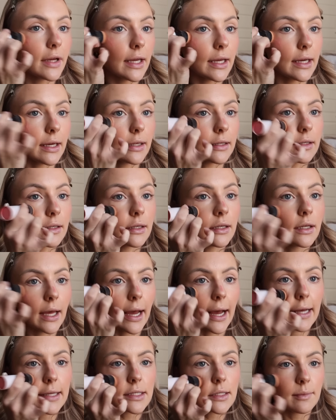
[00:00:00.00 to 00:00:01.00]
and it
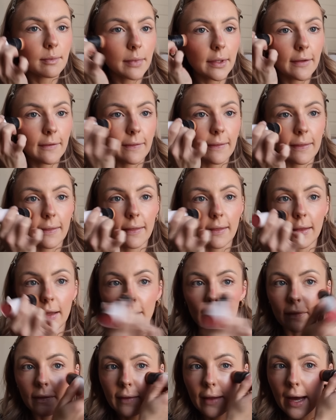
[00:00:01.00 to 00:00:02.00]
hasn't been
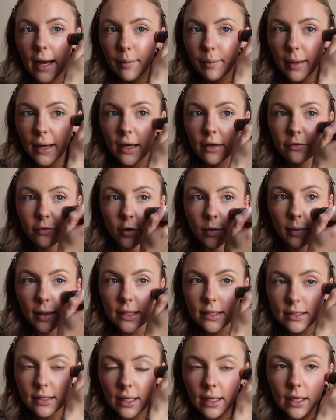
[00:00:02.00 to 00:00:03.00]
like that bad for
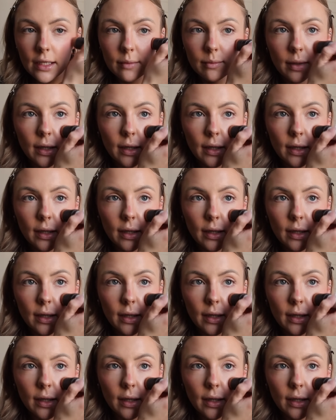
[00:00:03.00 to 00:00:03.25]
my skin,